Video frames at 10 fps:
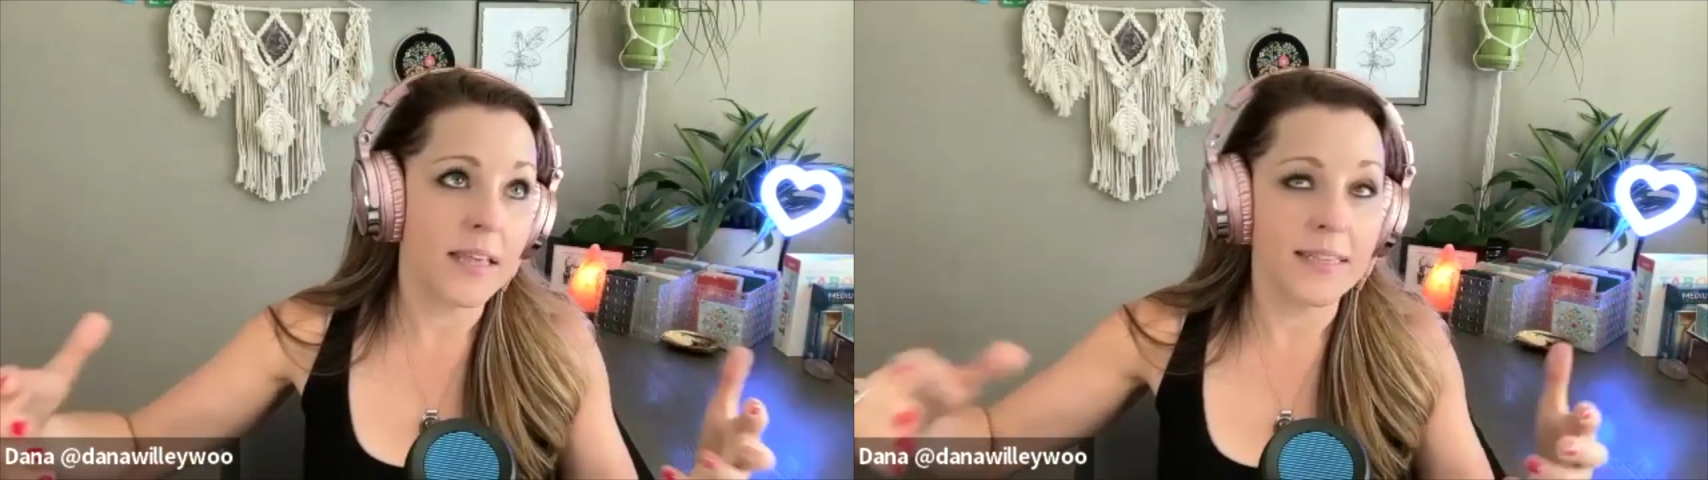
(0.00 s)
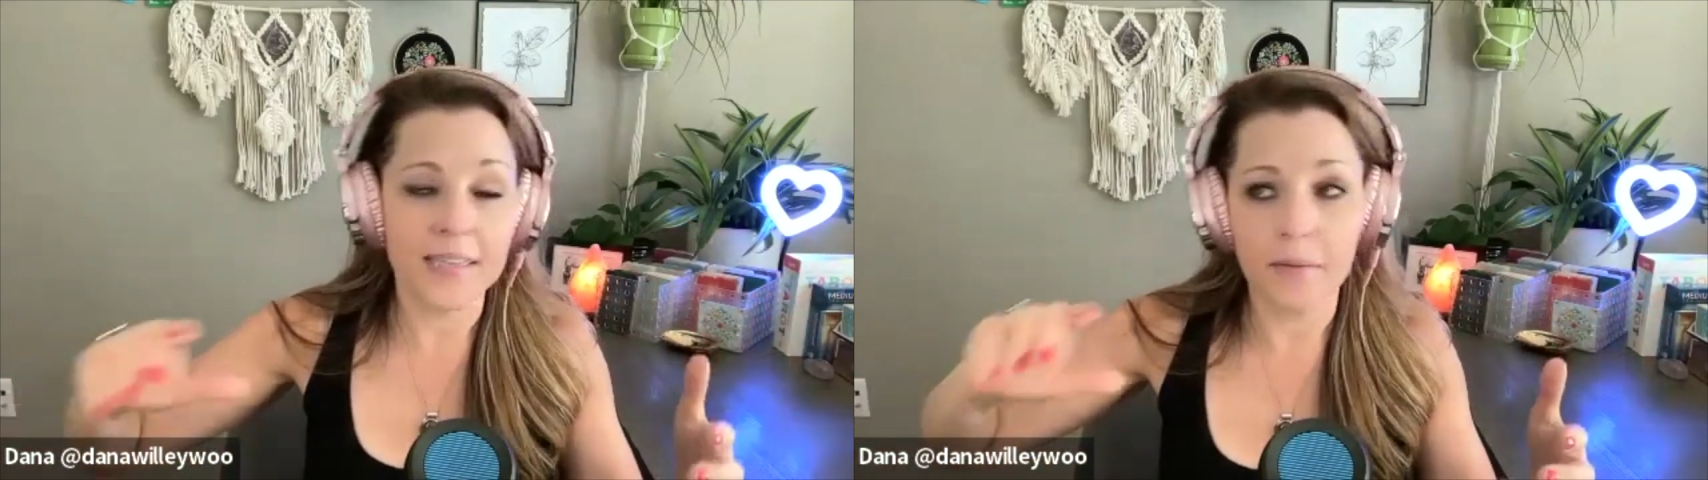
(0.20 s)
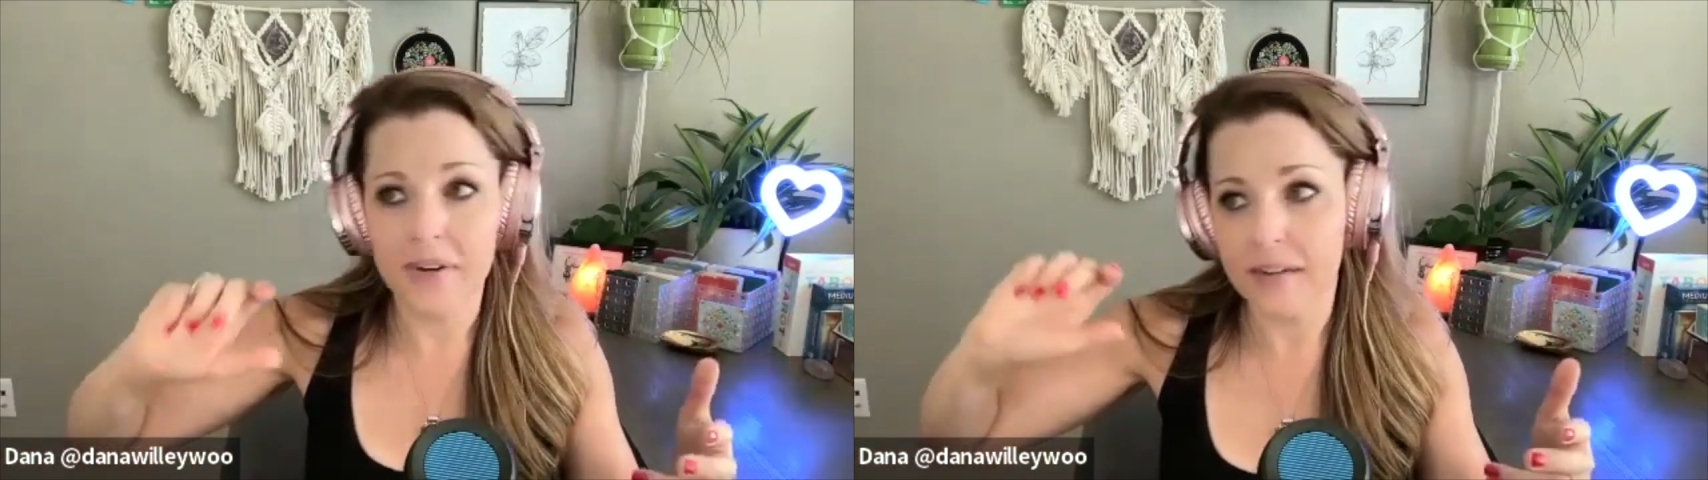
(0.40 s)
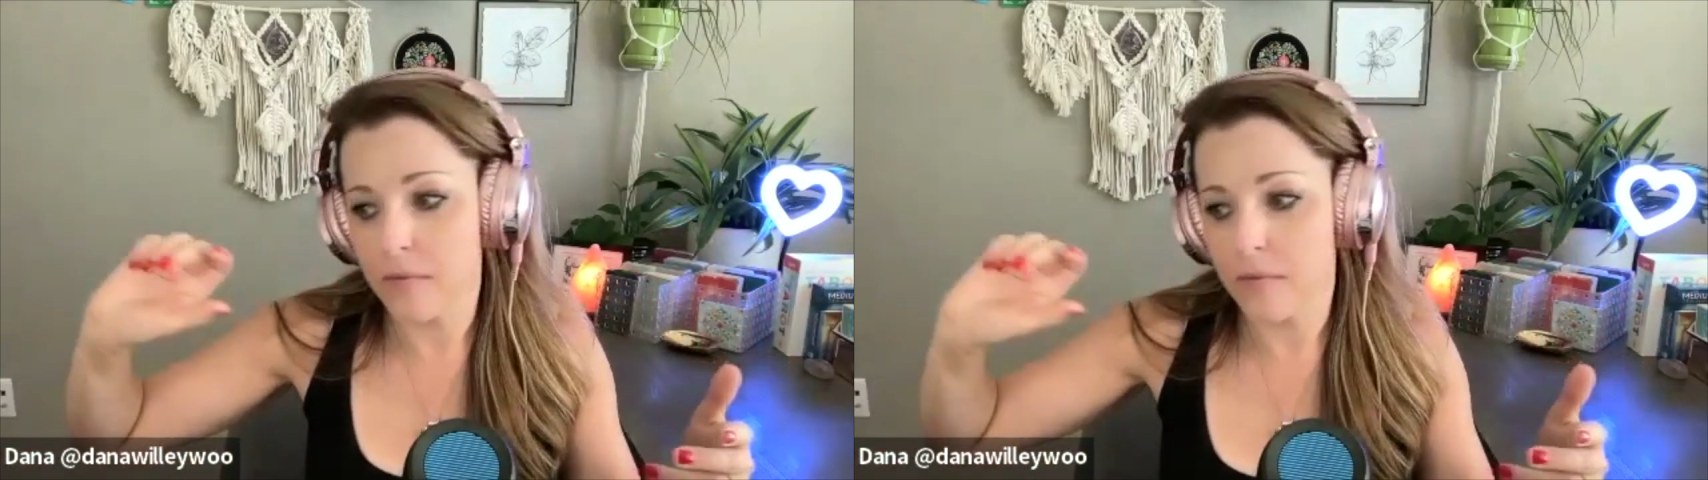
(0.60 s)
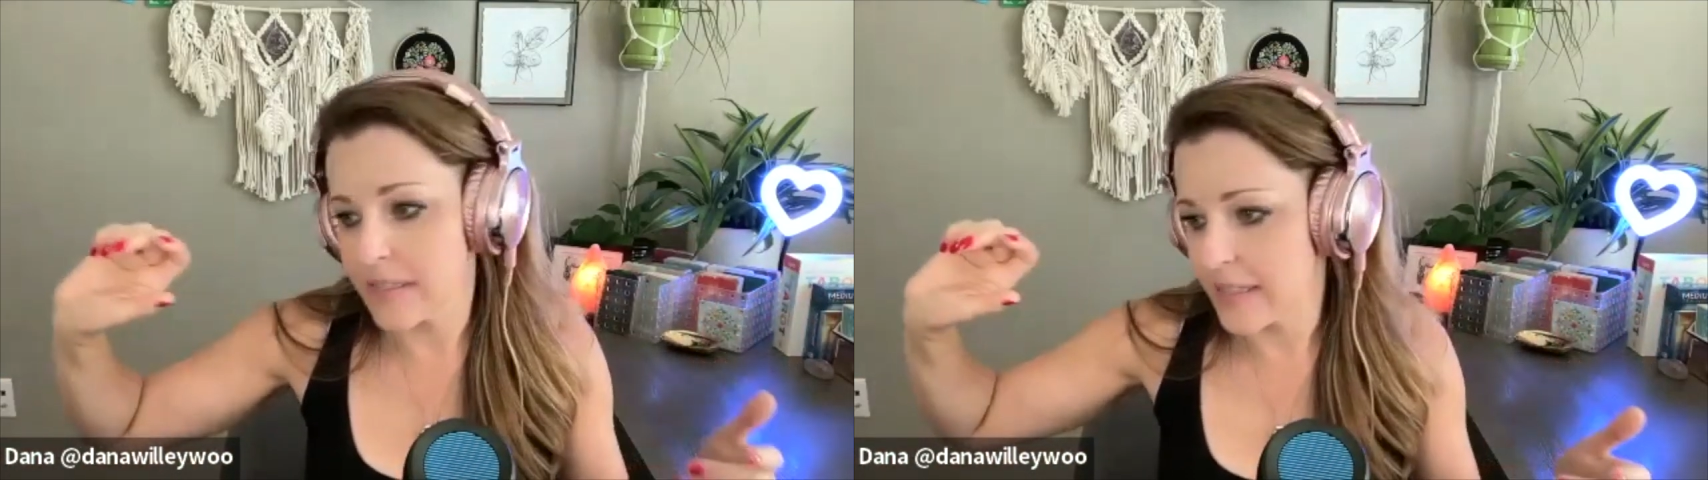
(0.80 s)
somebody
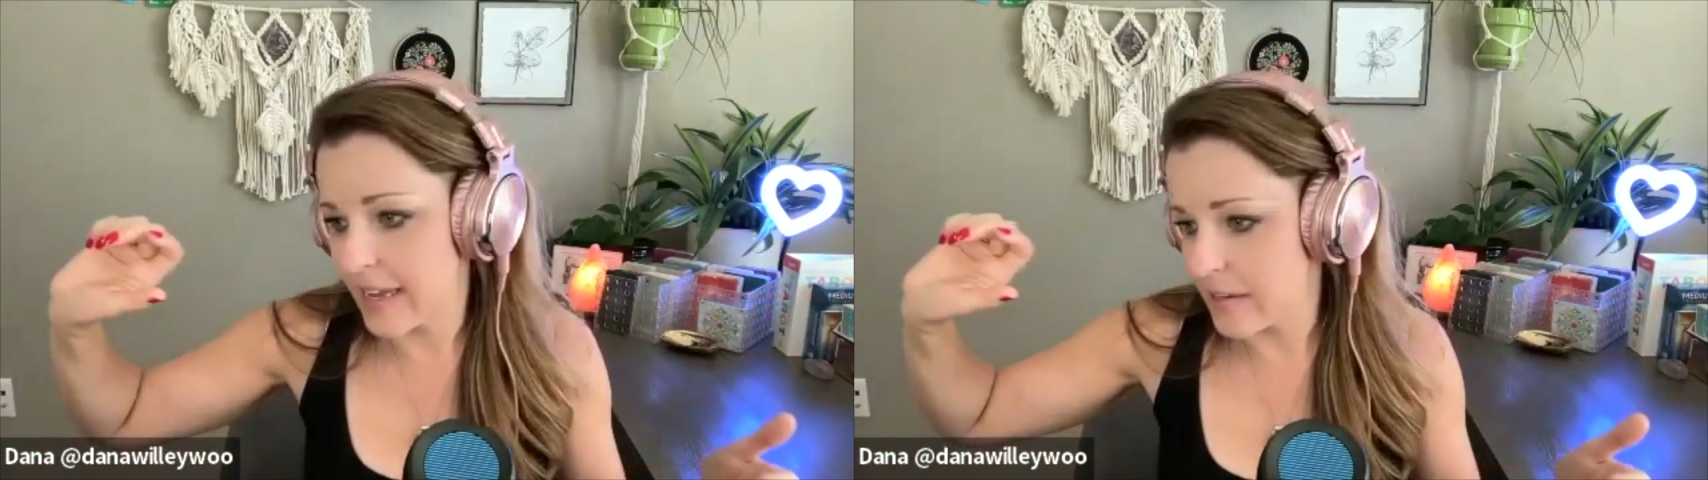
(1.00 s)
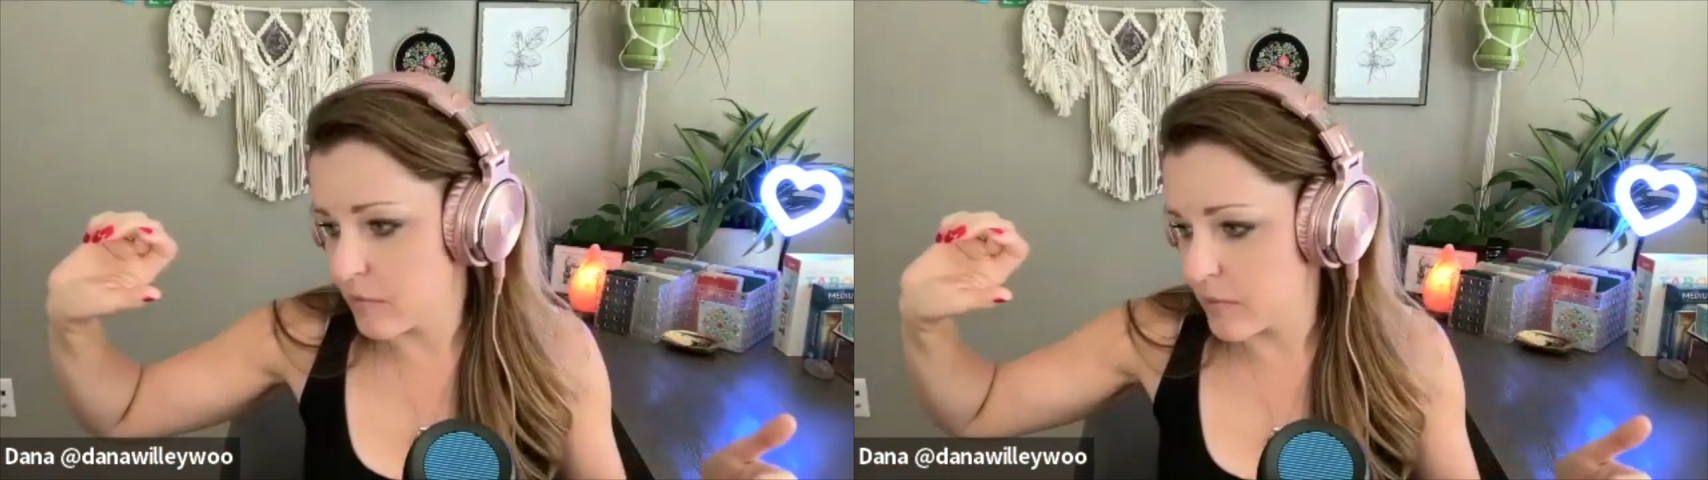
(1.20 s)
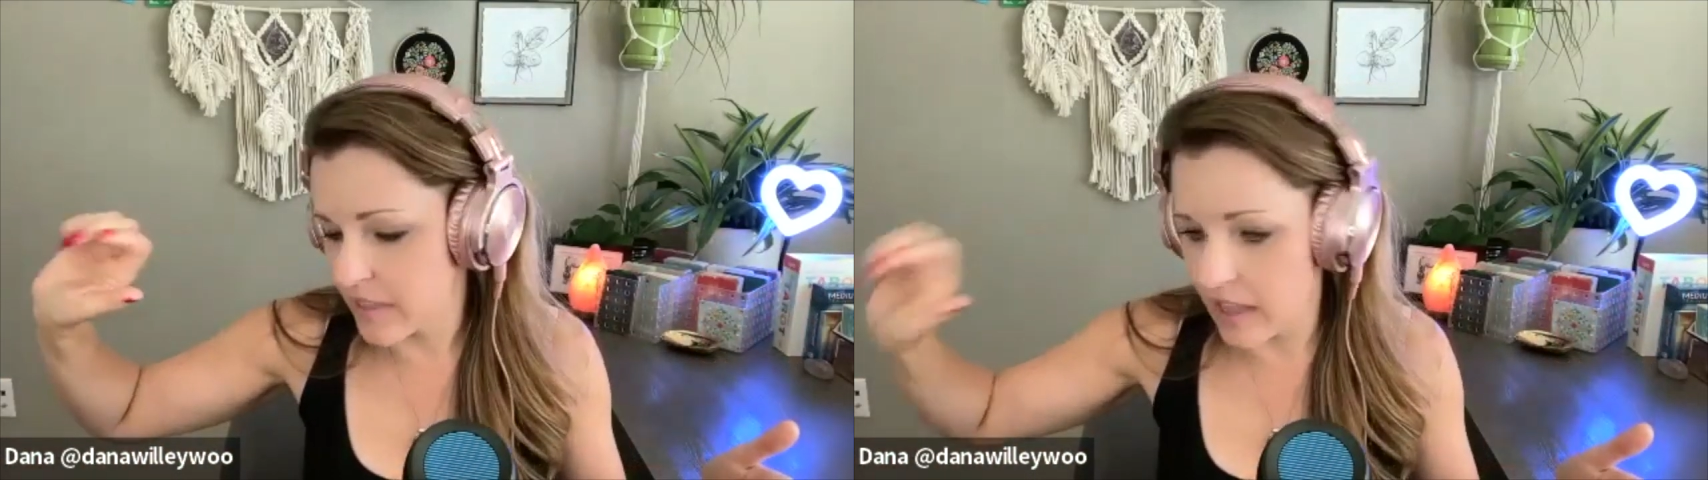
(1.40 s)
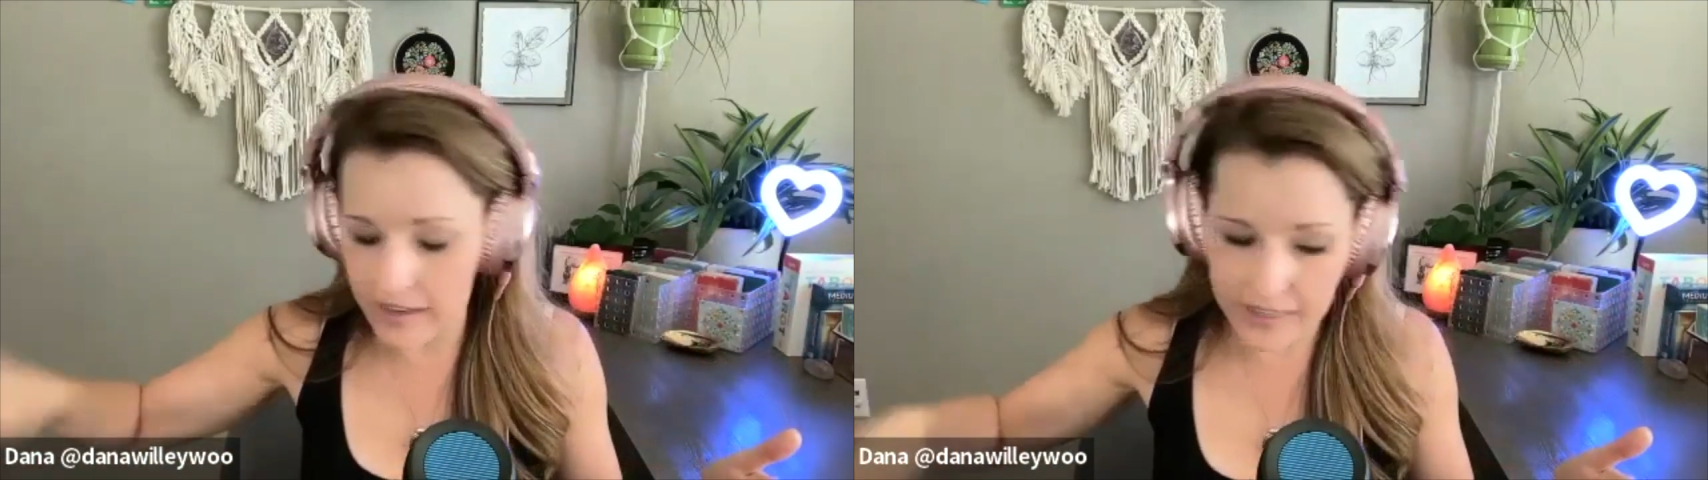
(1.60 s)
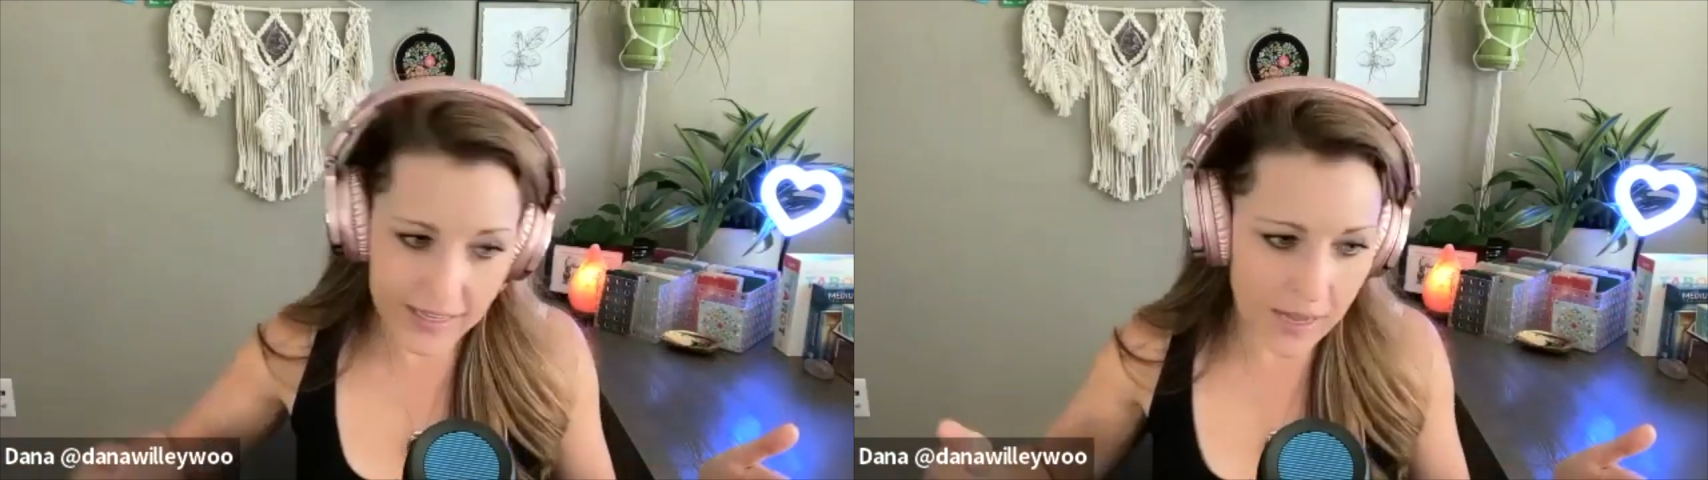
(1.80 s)
would like was
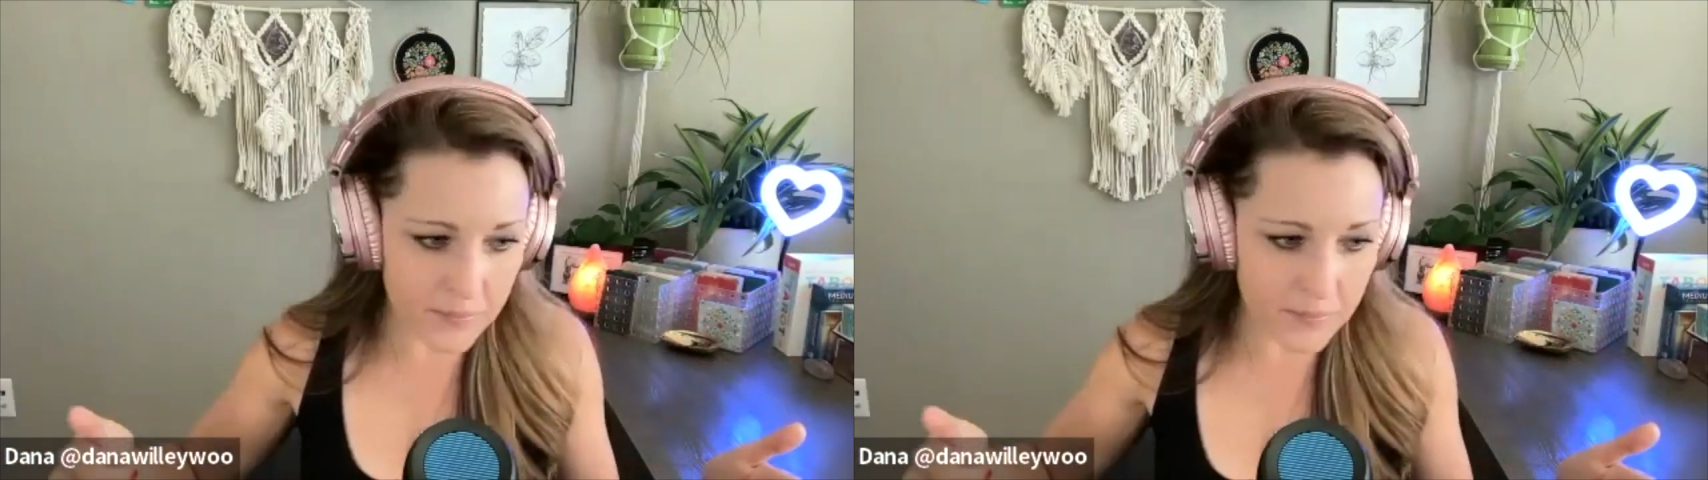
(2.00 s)
locking up